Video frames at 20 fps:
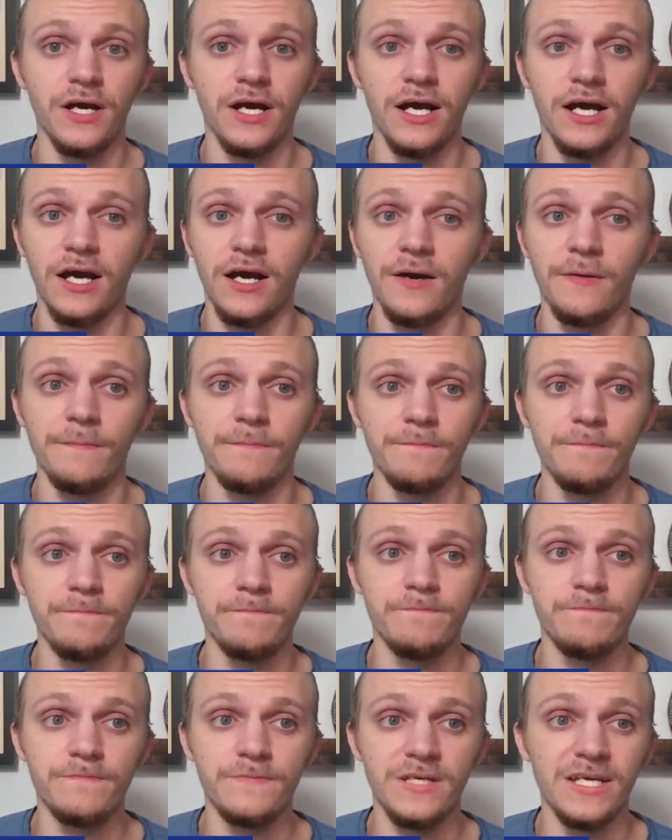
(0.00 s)
Um,
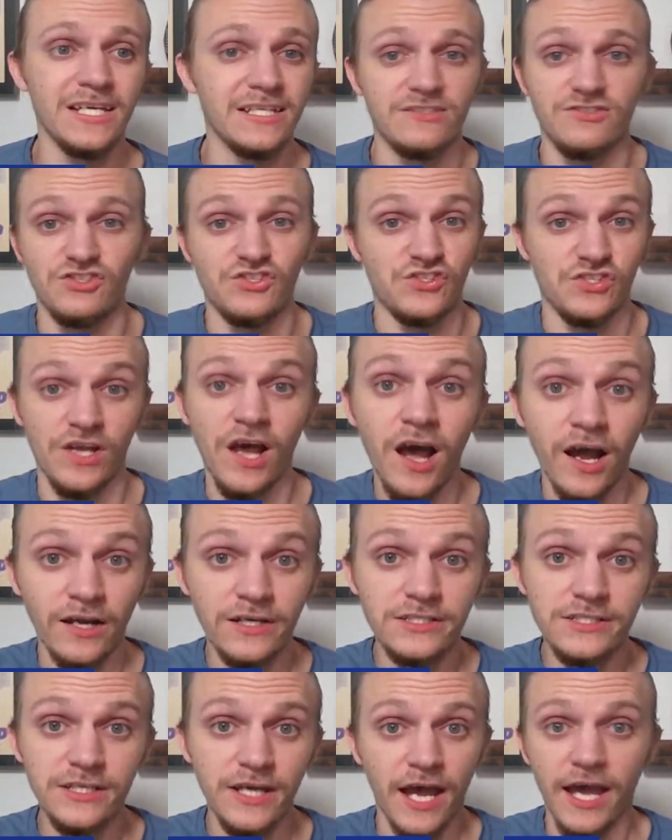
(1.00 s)
it sucked.